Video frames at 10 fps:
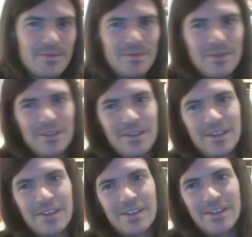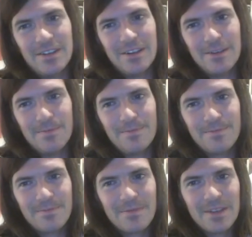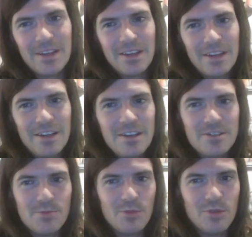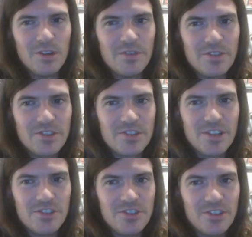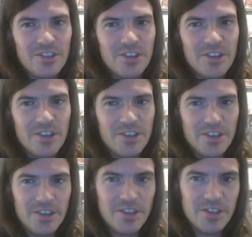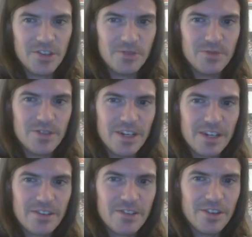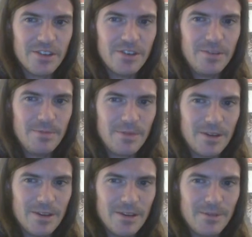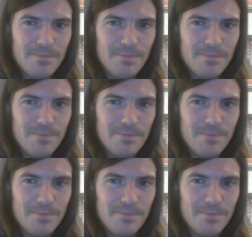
yeah, he gets more love and attention in his own deck, though. Um,